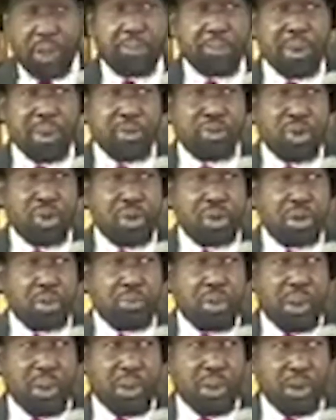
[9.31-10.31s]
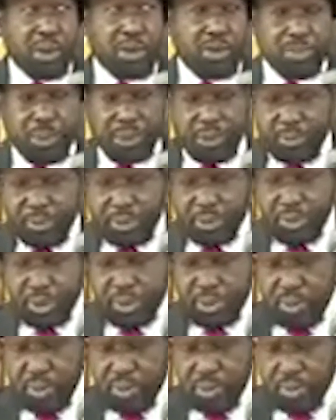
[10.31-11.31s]
I mentioned in my Christmas
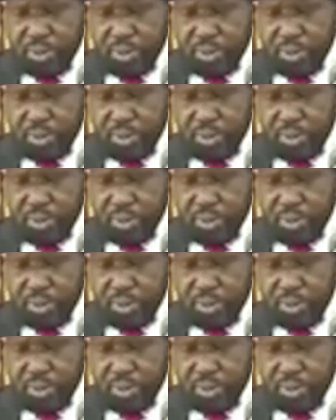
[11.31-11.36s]
message,